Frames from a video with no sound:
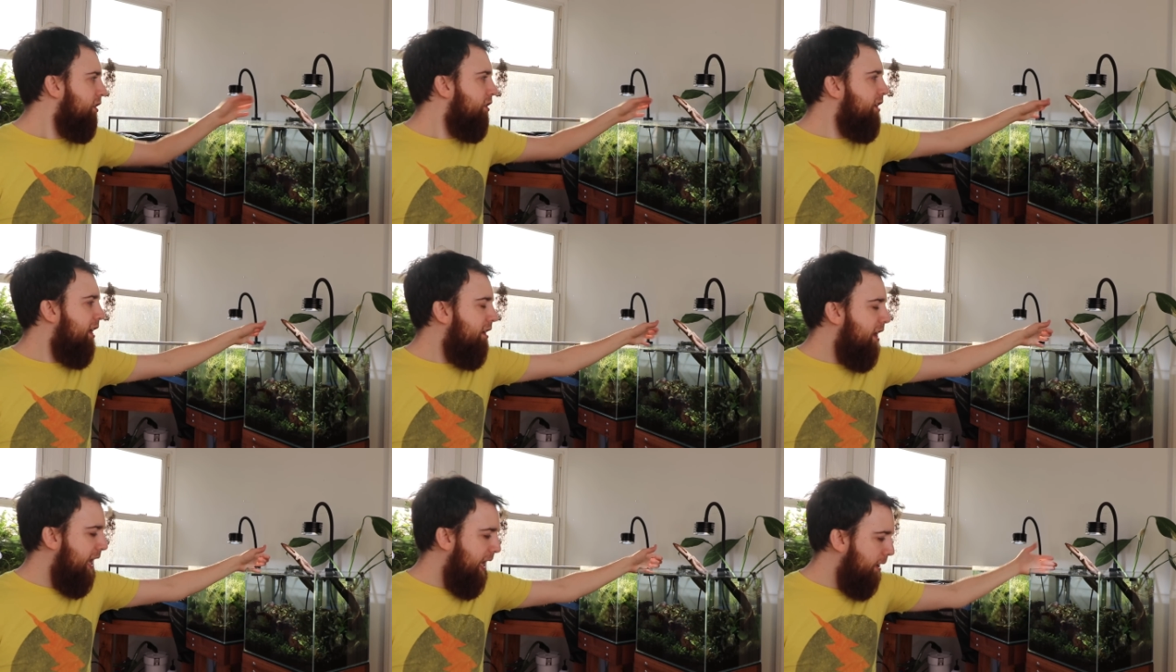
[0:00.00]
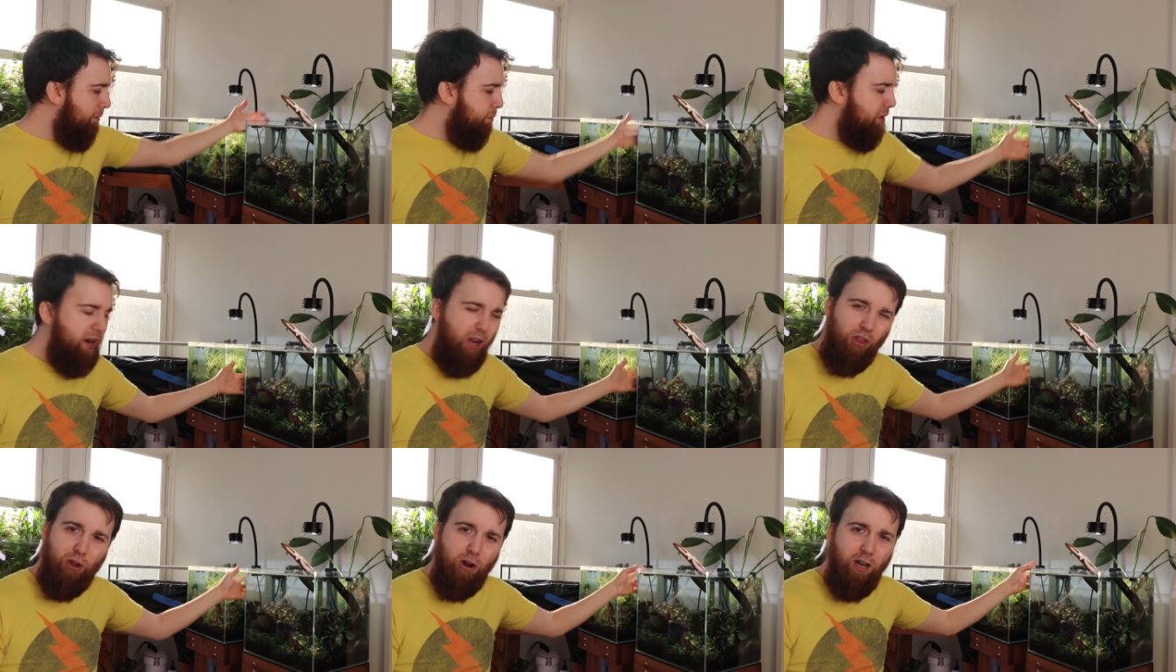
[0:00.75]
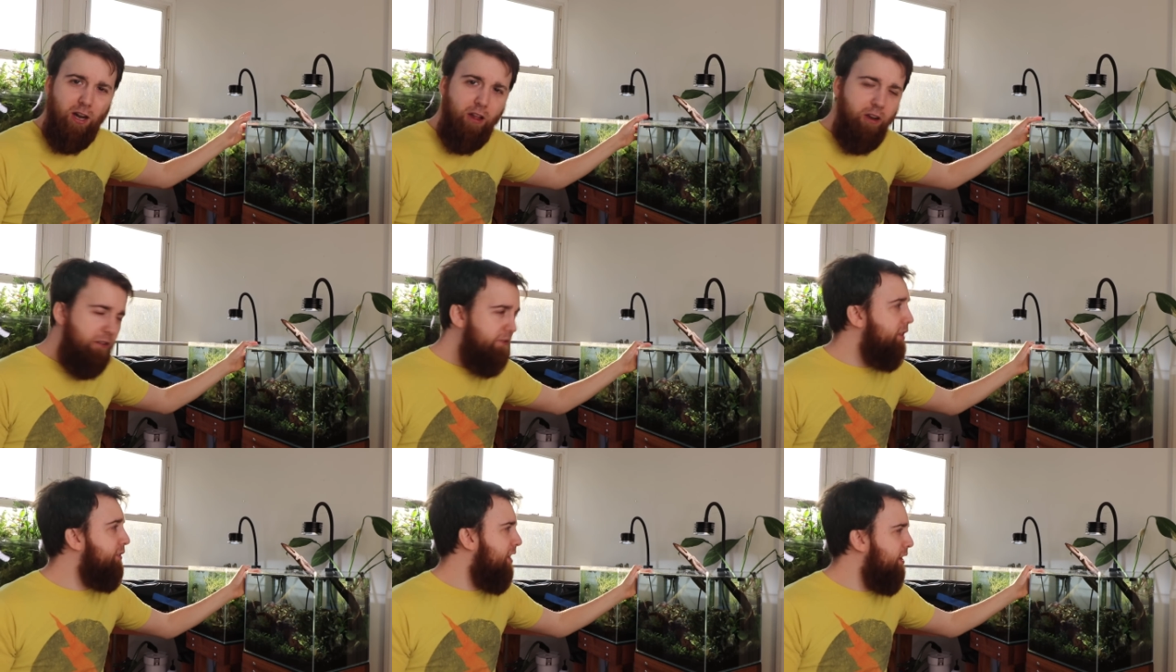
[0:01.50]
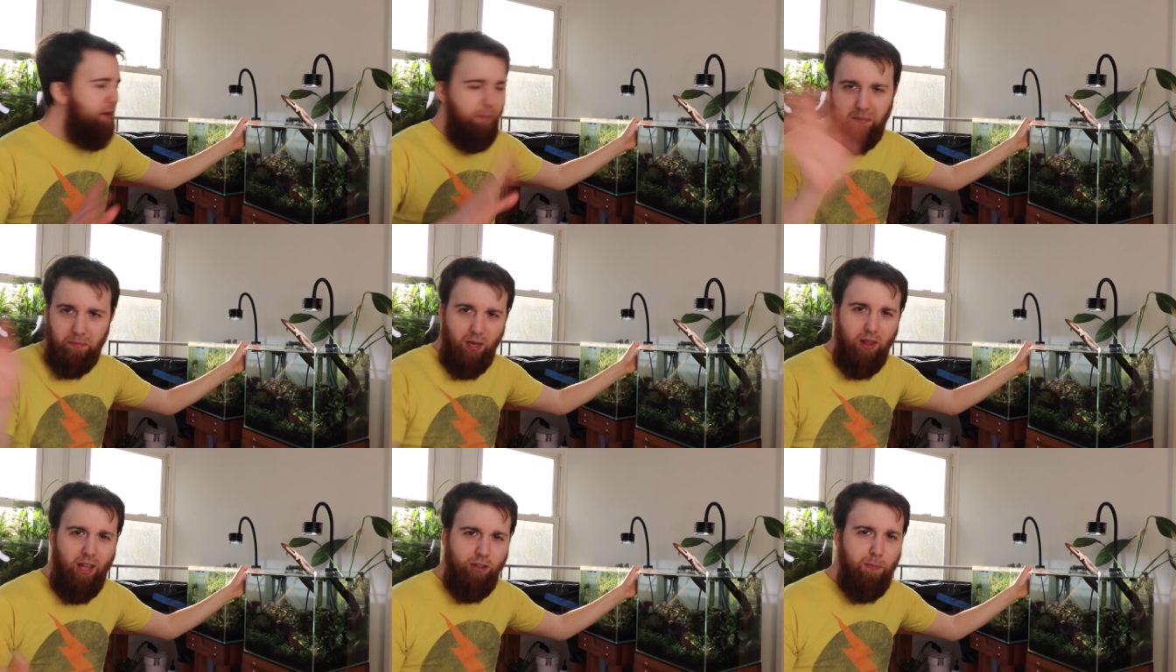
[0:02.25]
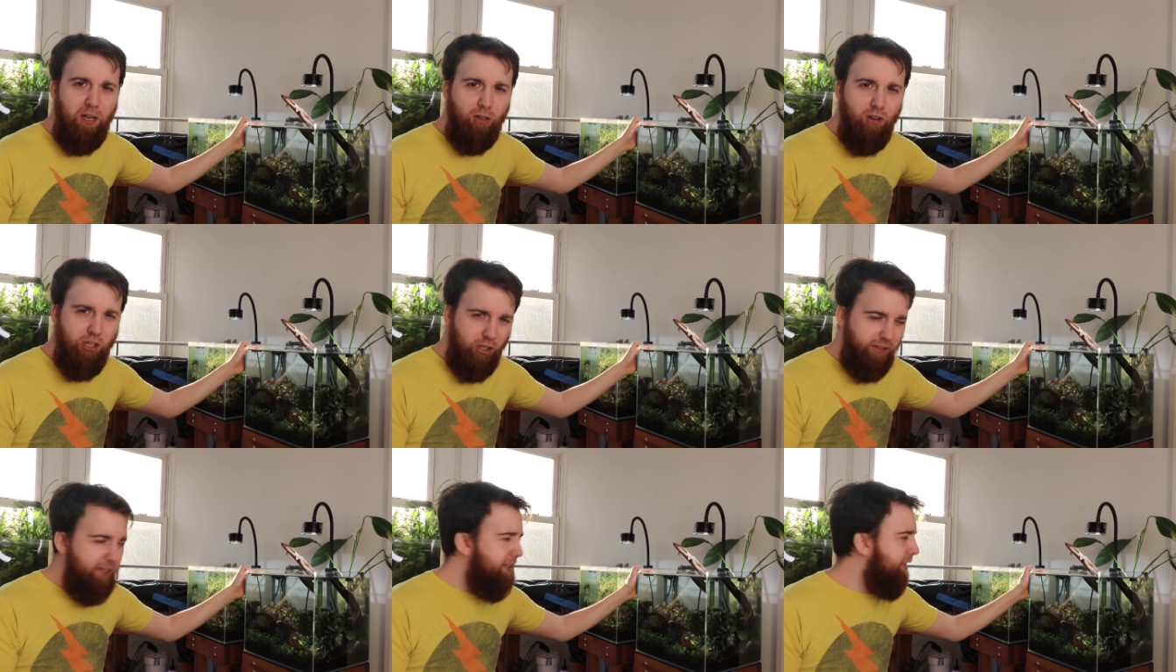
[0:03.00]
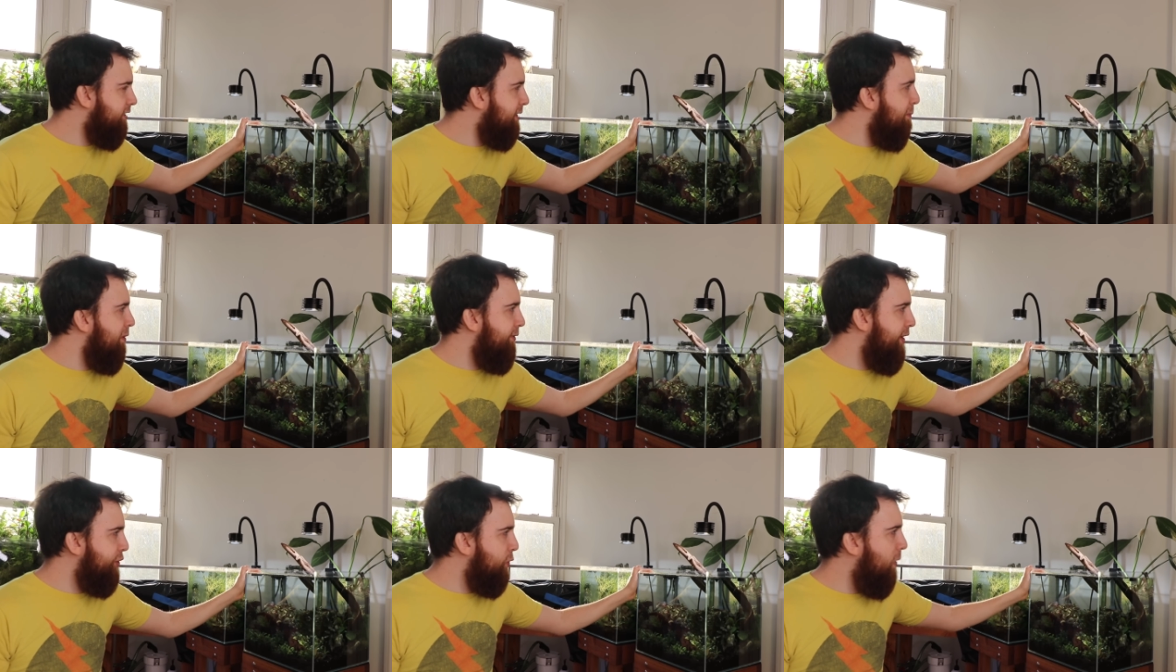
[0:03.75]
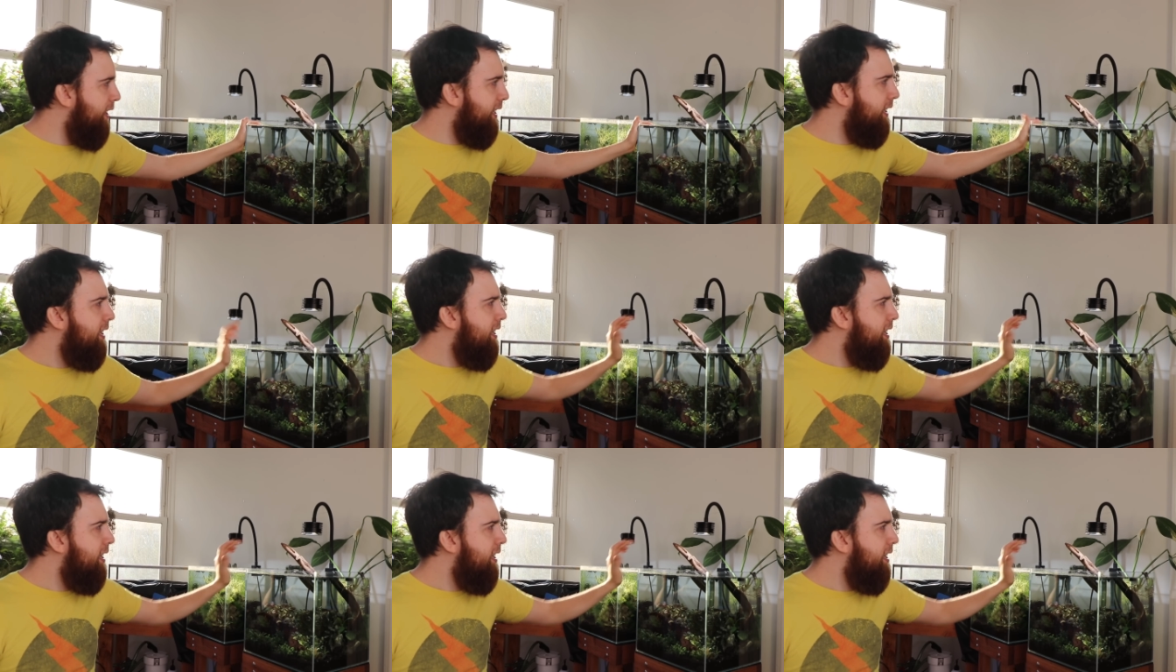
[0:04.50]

You got a probably $30 filter, and that's being gracious. I think it's somewhere around $20.